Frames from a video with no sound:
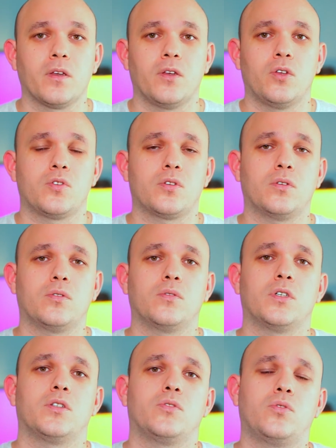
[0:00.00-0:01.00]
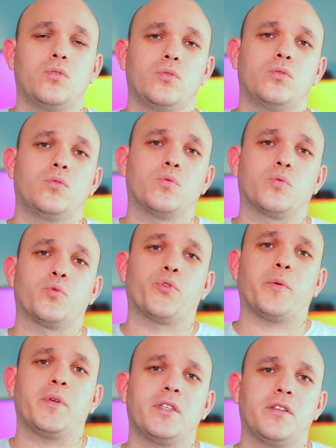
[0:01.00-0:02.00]
So to
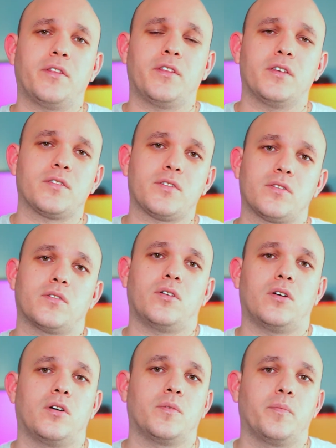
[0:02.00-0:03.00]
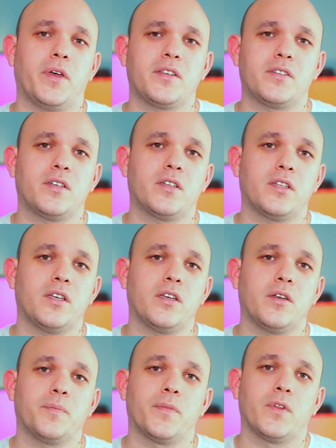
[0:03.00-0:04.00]
remedy this,
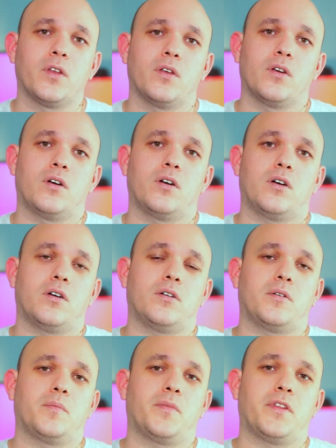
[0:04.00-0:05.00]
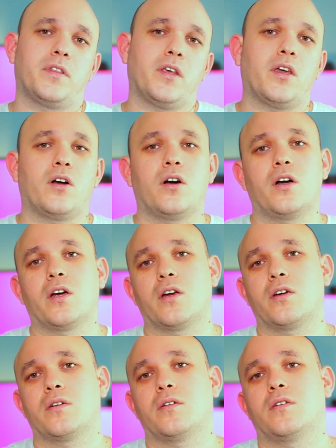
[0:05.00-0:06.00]
basically there
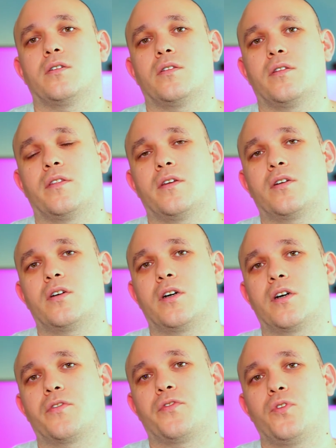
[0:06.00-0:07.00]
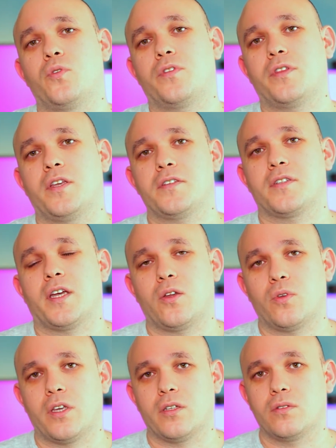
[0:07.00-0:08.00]
are a few things that
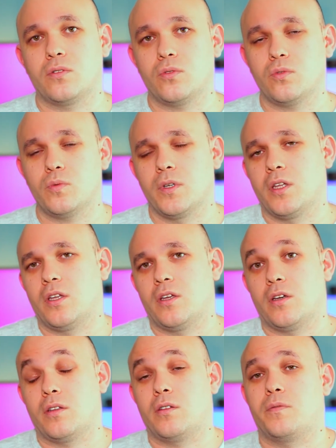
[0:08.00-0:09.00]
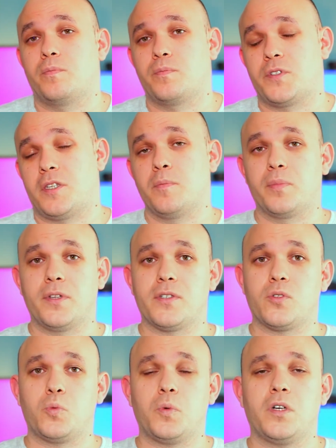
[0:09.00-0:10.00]
you can do. The
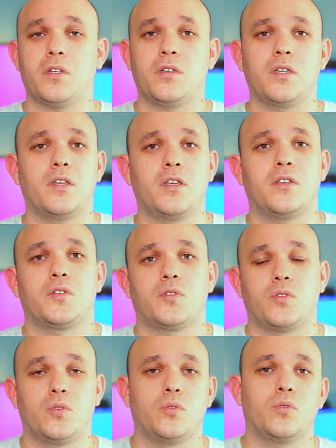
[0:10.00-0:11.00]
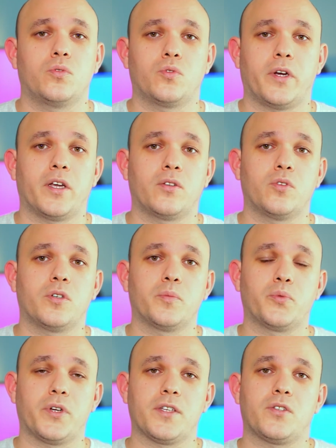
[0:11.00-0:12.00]
simplest one is to try to
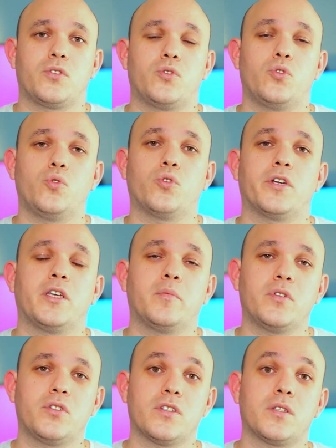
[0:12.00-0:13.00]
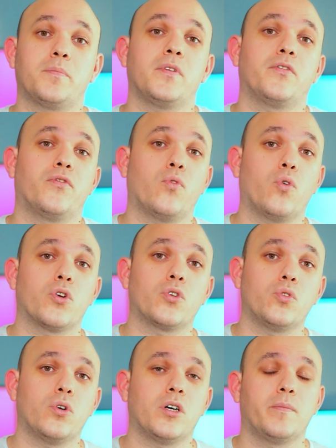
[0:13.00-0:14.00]
compress your images before
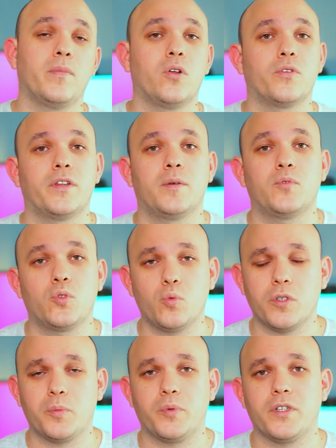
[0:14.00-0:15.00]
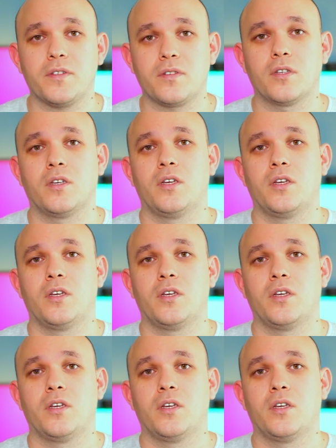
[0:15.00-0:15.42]
you upload them to WordPress.